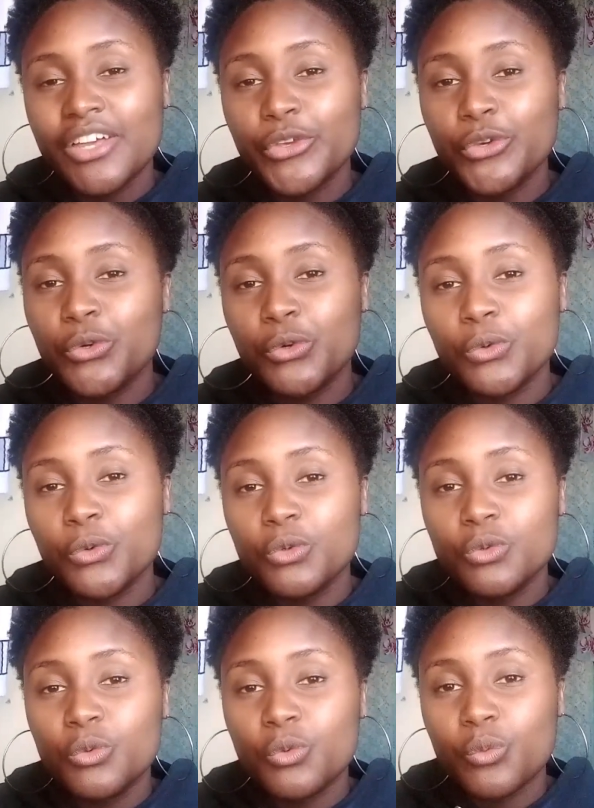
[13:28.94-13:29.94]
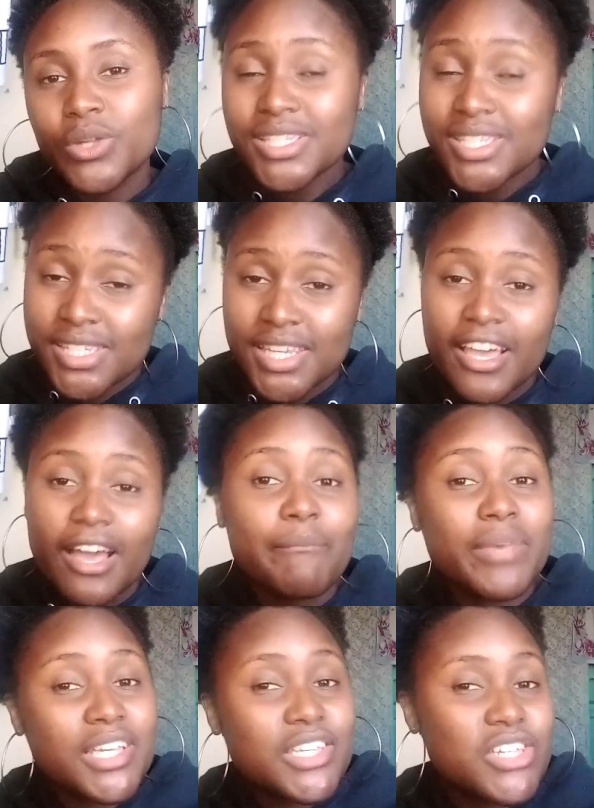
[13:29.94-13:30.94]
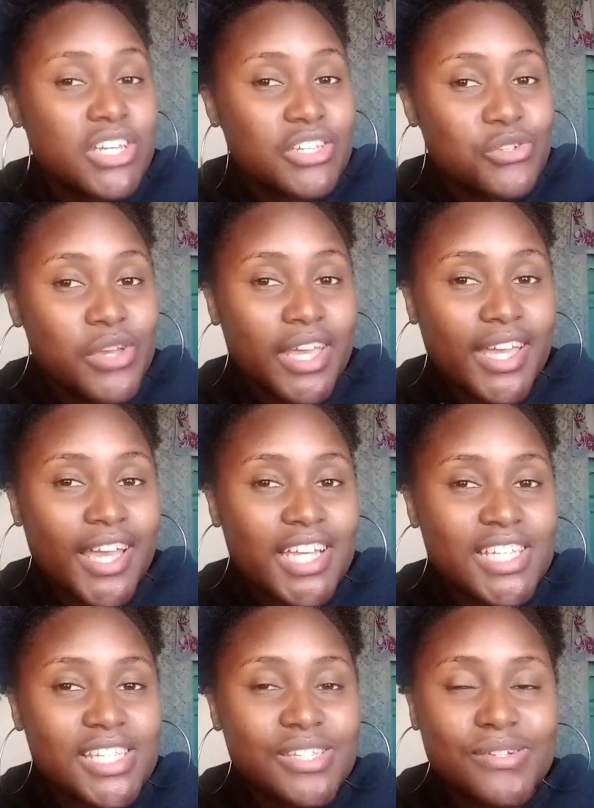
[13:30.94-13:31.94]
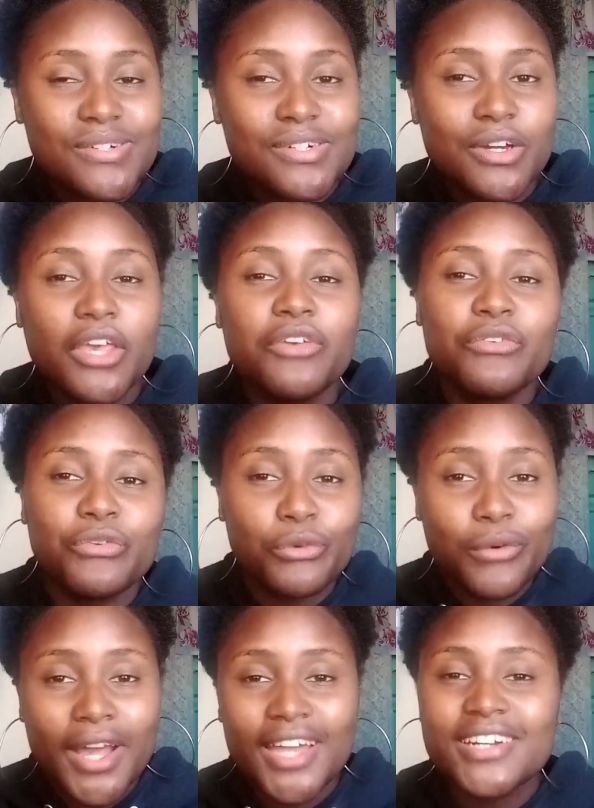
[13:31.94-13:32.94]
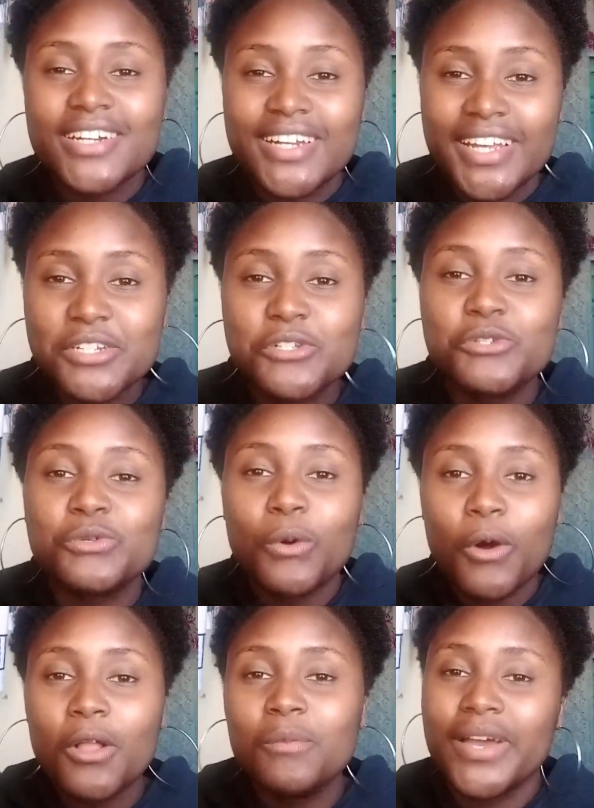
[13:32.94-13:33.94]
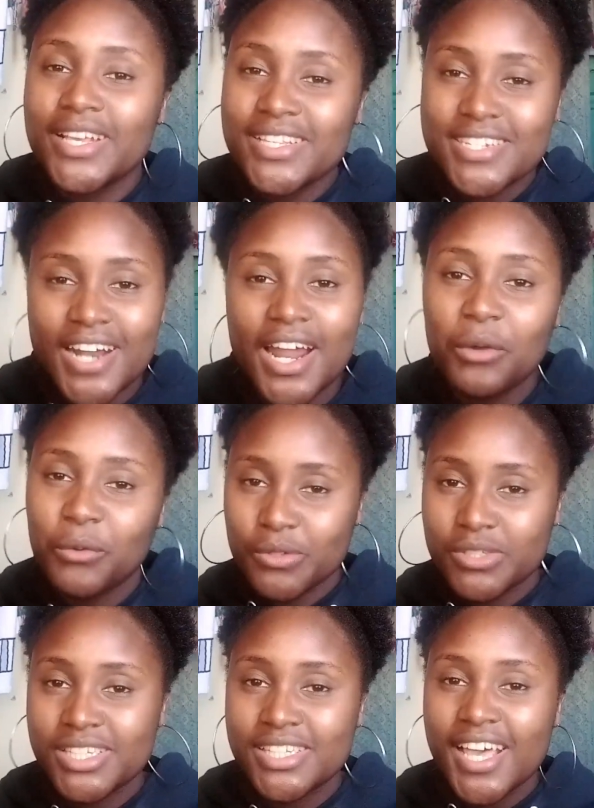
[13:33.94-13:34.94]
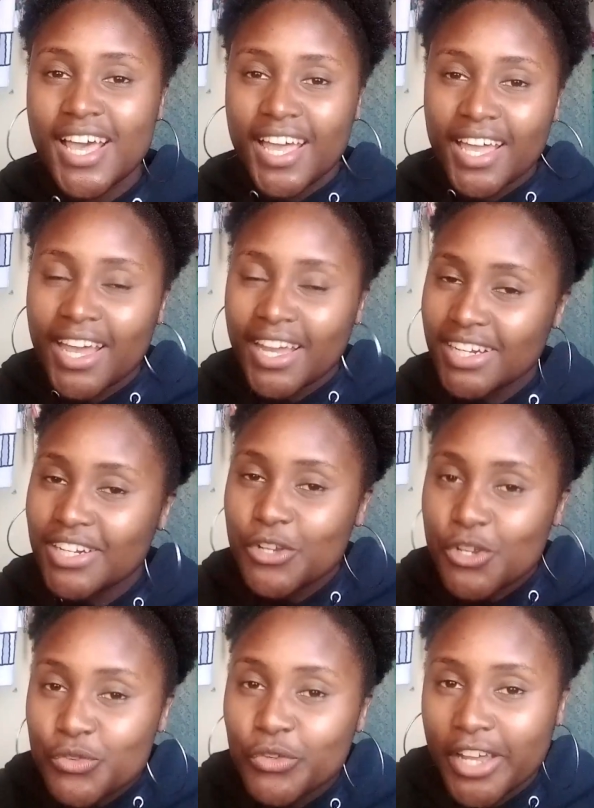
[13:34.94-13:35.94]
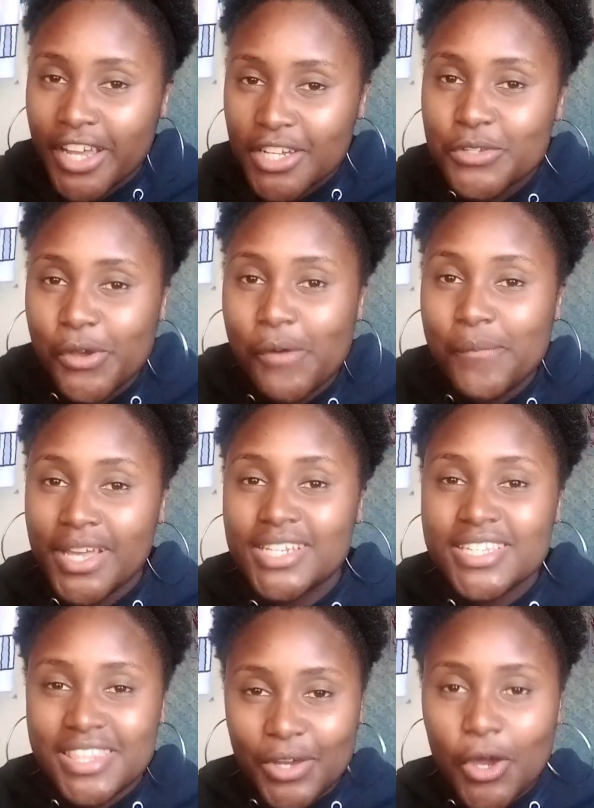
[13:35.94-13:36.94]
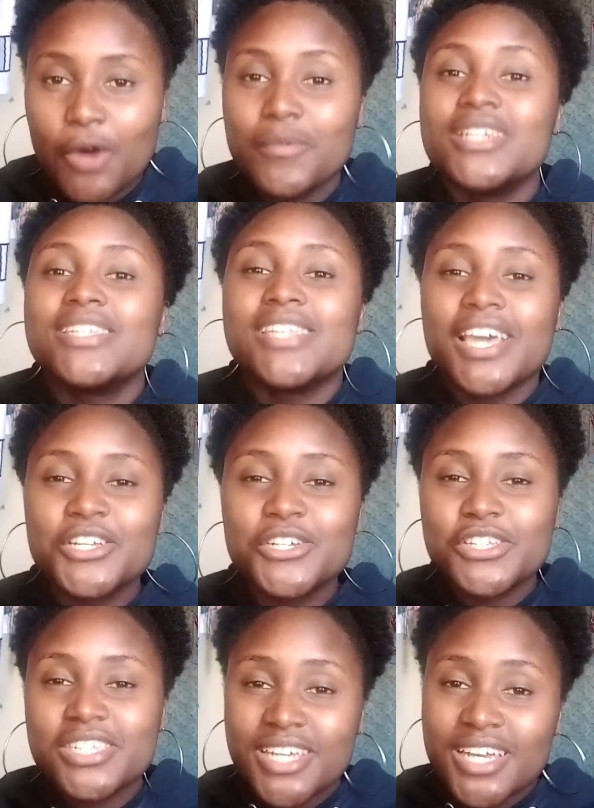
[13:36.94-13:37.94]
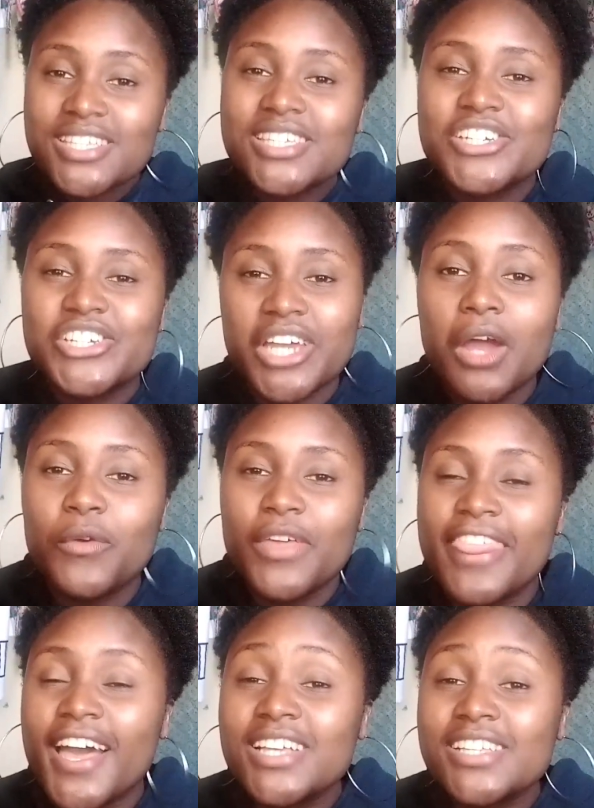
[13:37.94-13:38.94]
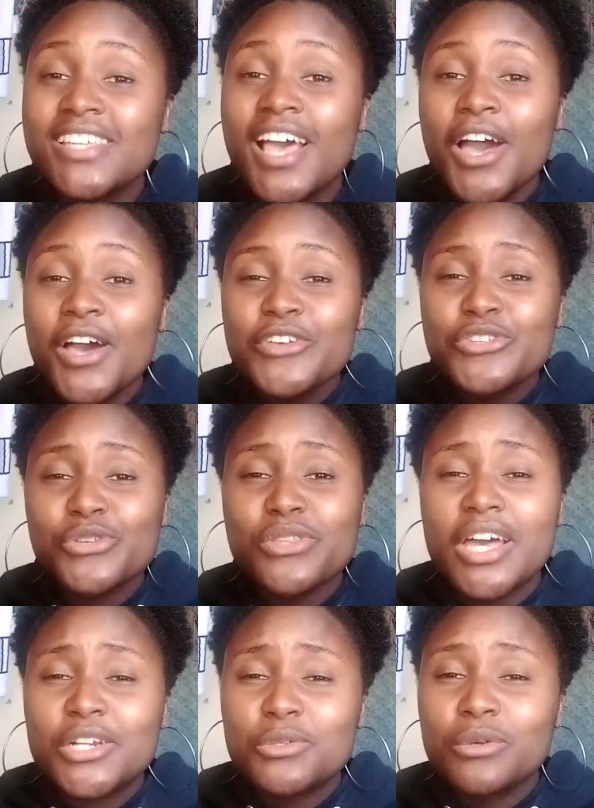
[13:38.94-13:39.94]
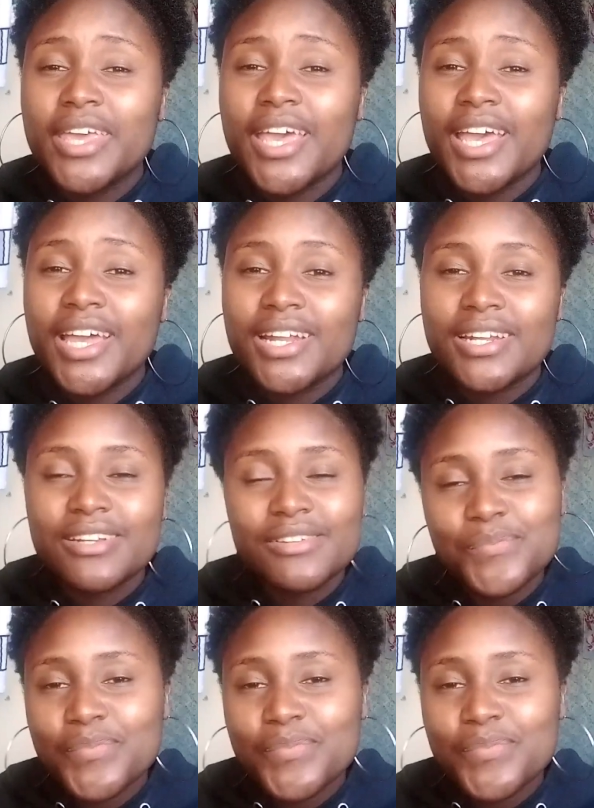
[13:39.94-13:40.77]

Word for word: you will see a big change. Okay guys, so if you can relate to all my struggles, kindly don't forget to comment in the comment section. Just share with us so that we can